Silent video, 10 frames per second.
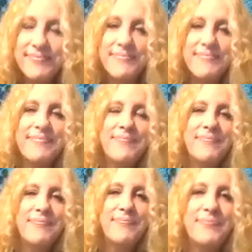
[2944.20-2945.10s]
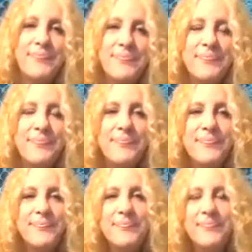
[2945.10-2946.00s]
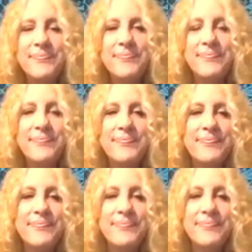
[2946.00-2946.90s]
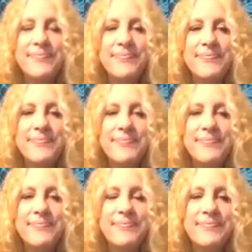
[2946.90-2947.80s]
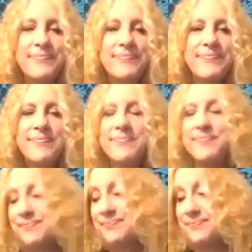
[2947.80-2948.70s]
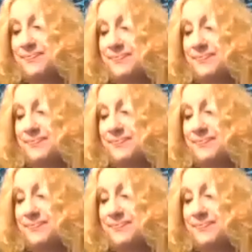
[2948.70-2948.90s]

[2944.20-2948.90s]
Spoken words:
No words are spoken by the person on screen.